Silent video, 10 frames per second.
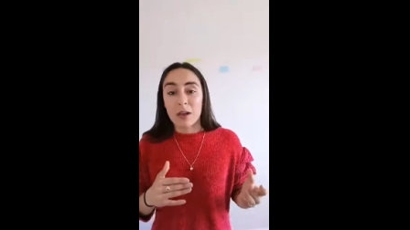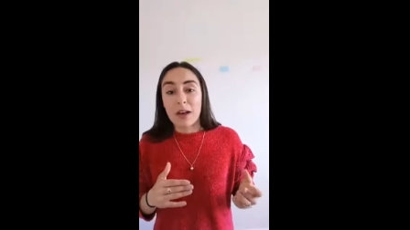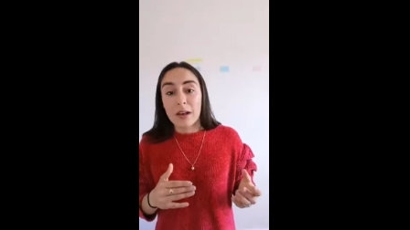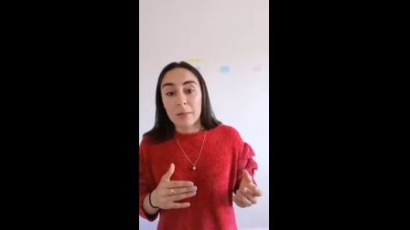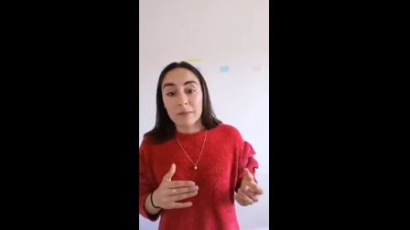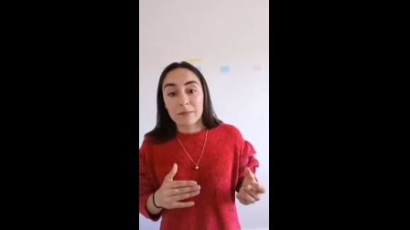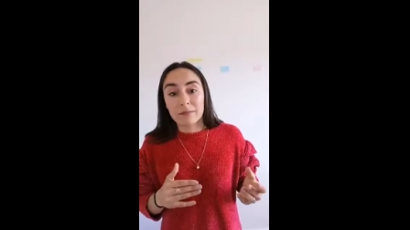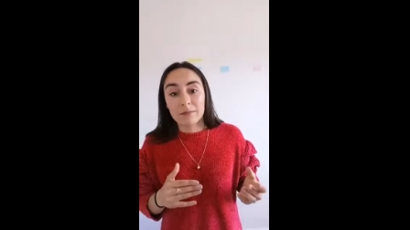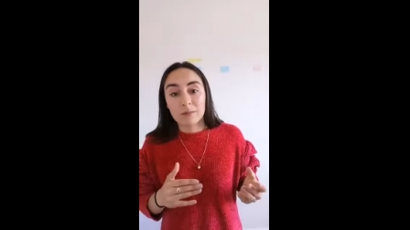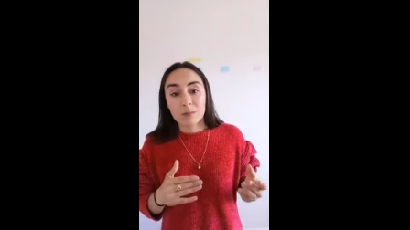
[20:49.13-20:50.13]
um,
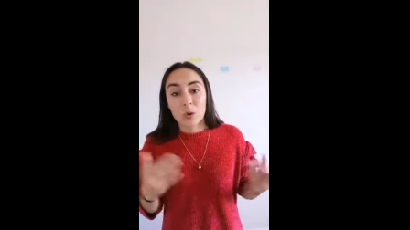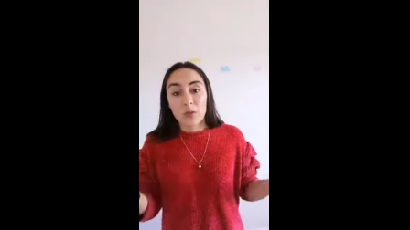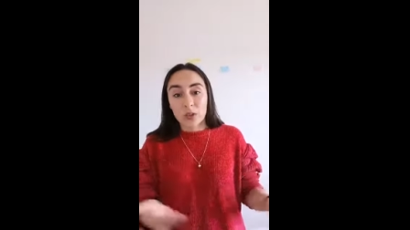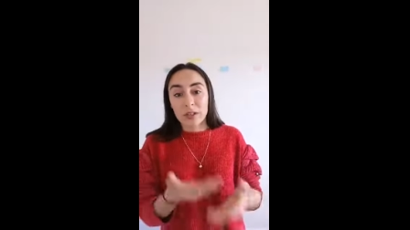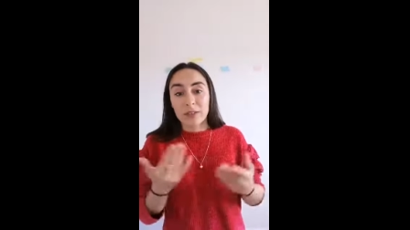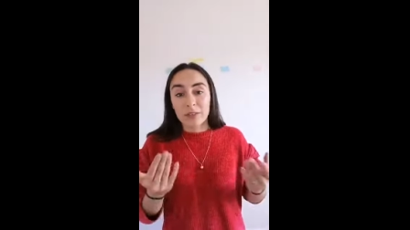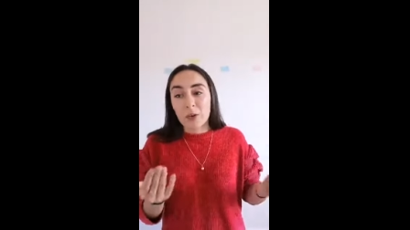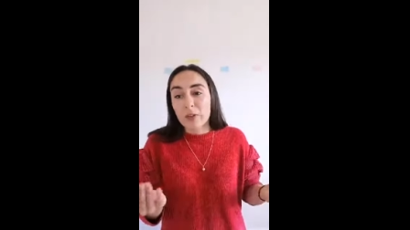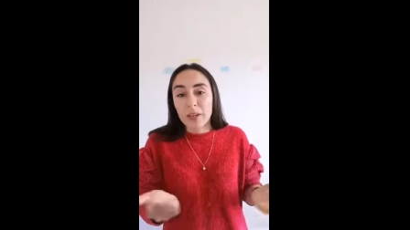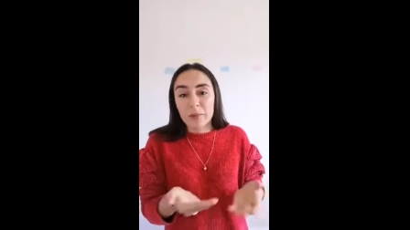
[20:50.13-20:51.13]
govern
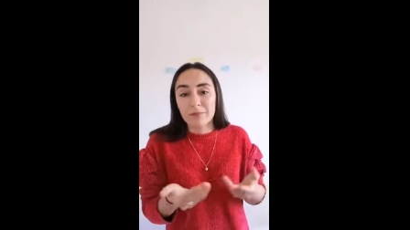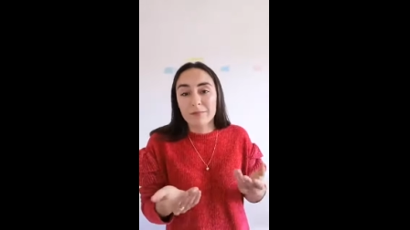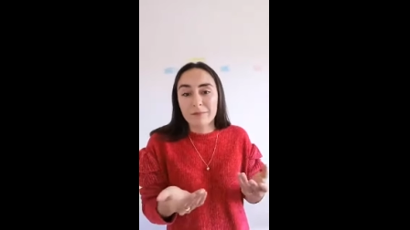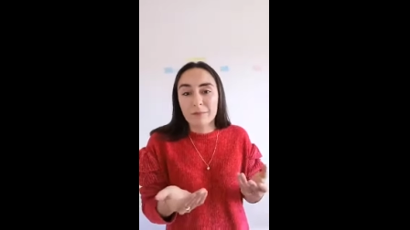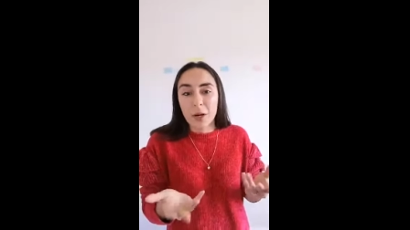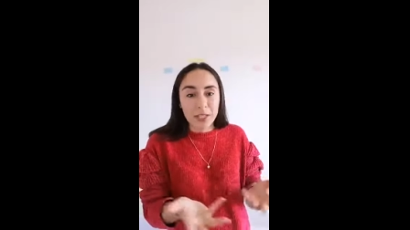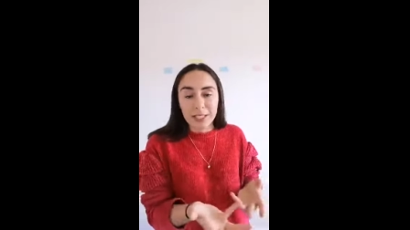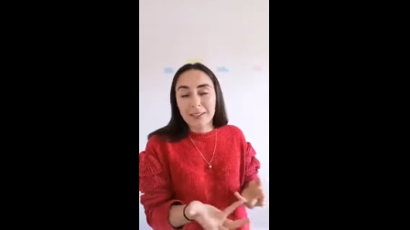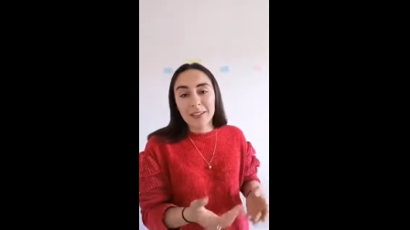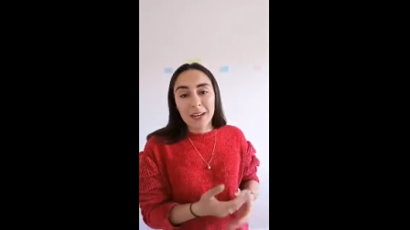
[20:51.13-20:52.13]
governing
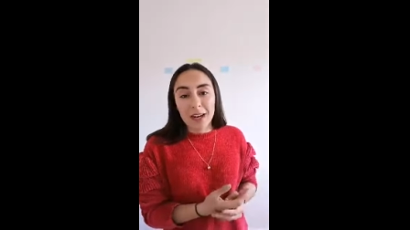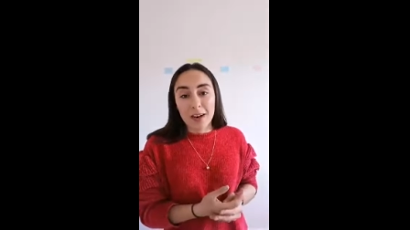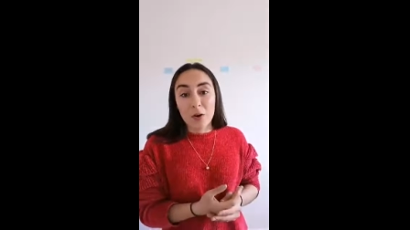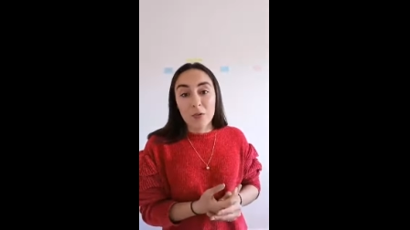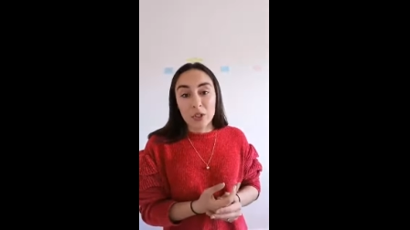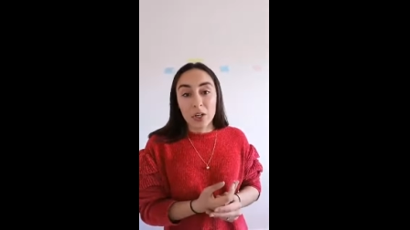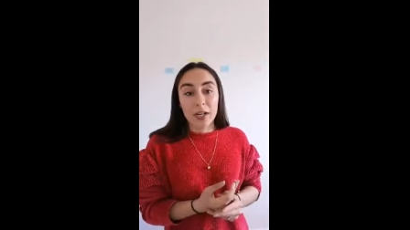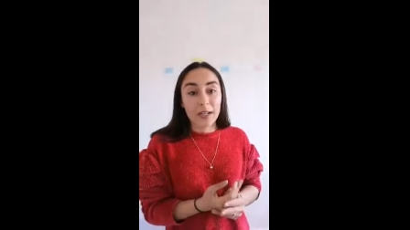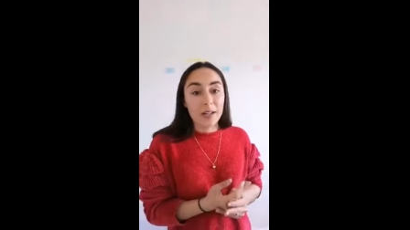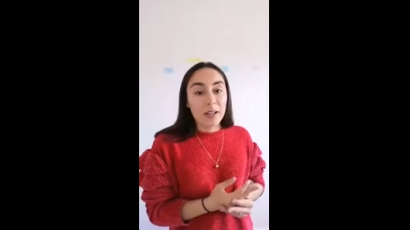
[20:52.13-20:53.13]
body uh, over
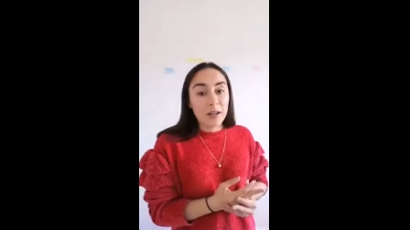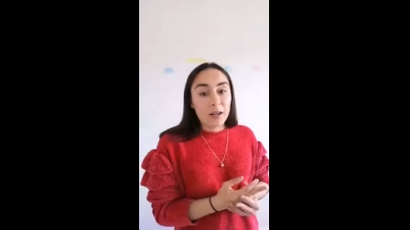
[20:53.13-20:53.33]
China.